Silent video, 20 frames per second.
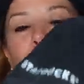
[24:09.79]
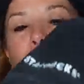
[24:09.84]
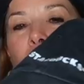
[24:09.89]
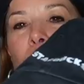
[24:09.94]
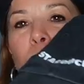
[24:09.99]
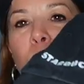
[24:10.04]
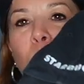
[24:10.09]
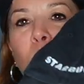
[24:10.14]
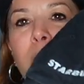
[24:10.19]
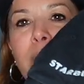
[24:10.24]

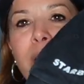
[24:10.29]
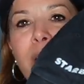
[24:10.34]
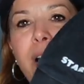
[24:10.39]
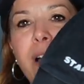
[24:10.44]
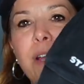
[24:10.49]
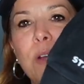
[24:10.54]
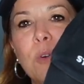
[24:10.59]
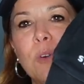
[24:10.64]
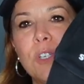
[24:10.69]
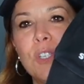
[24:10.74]
on
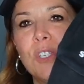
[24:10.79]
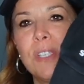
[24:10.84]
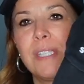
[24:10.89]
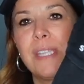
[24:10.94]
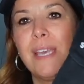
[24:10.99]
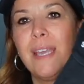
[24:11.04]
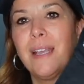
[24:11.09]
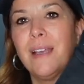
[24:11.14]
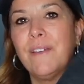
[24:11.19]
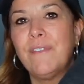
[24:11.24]
Whatnot, or just
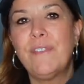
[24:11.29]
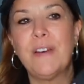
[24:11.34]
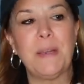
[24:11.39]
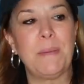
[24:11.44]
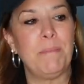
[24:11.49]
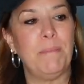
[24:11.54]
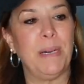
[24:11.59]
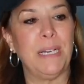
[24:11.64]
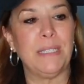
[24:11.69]
like a fun